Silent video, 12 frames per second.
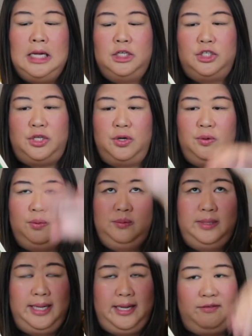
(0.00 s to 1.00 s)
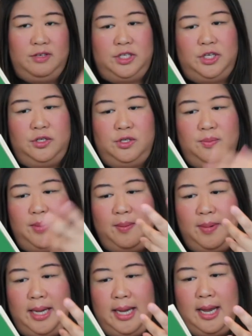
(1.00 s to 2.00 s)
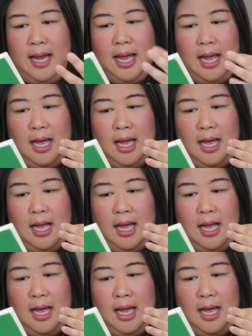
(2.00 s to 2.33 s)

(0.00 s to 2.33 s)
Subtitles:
So they give it to you. So maybe